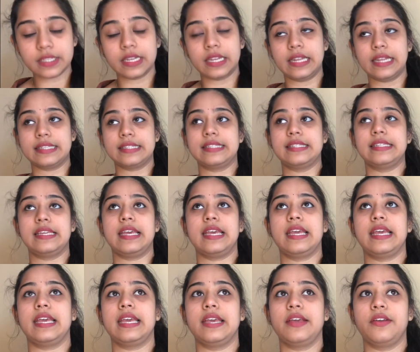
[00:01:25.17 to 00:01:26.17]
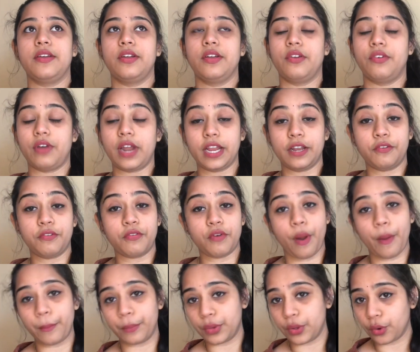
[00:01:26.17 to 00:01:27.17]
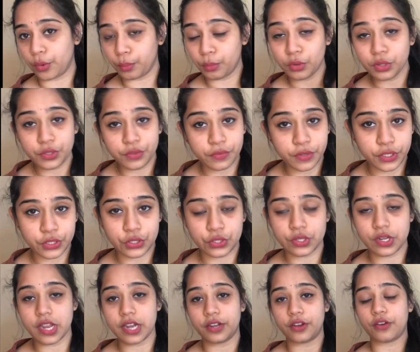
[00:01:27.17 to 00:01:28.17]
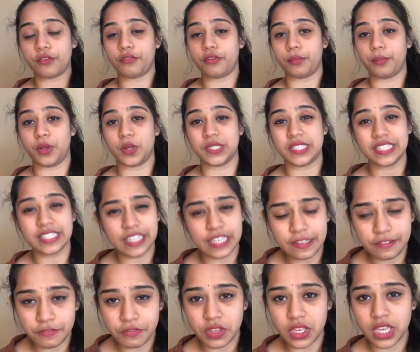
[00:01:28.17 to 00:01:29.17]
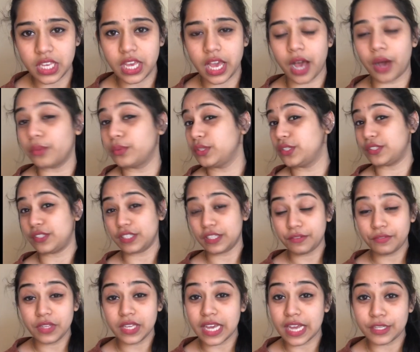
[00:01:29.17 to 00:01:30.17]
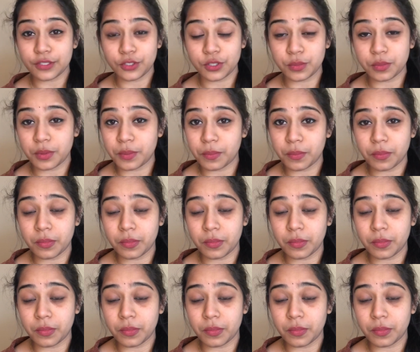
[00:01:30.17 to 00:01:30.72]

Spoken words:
Let's say right from your motivation letter, from your CV, how the CV has to be